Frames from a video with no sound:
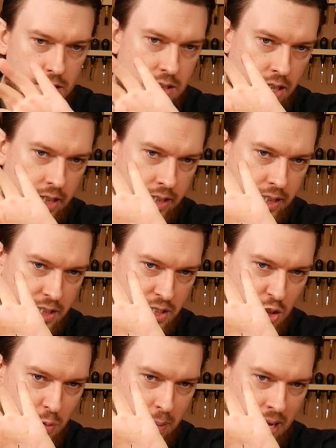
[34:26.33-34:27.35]
tiny
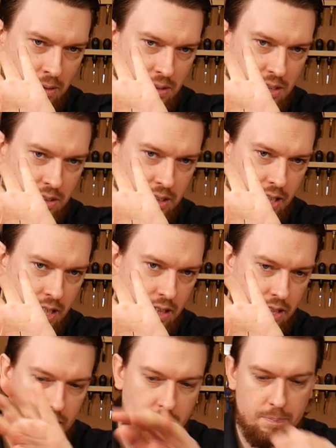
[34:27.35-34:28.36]
spout on the
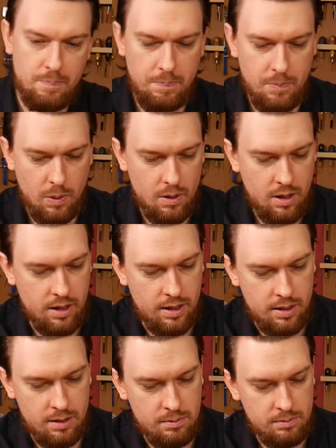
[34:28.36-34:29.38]
end there,
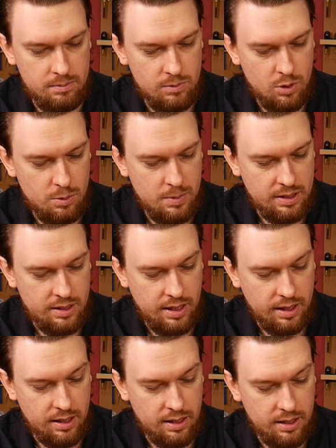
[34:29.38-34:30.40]
um, almost
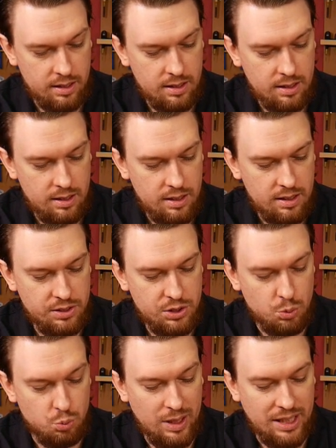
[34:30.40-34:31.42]
like a, a
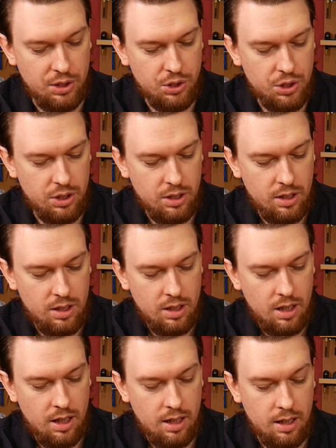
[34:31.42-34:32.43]
syringe.
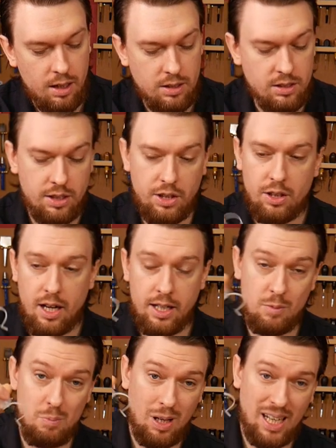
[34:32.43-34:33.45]
Uh, so you, I
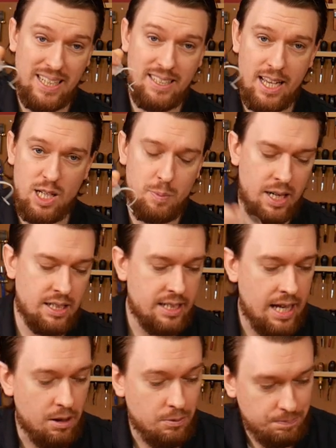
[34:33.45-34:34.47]
can place edge paint
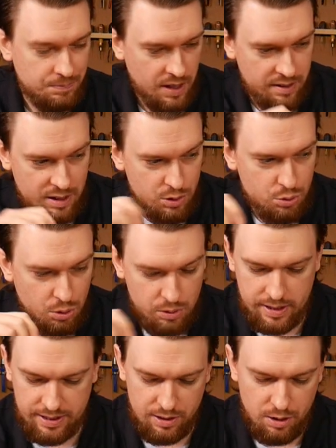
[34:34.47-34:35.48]
down and then
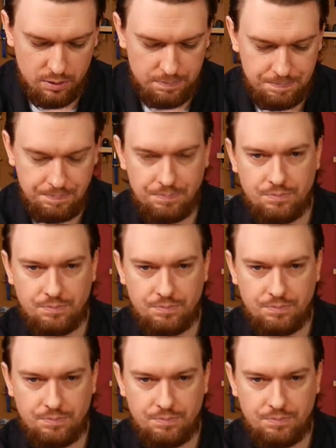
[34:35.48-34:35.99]
draw it along.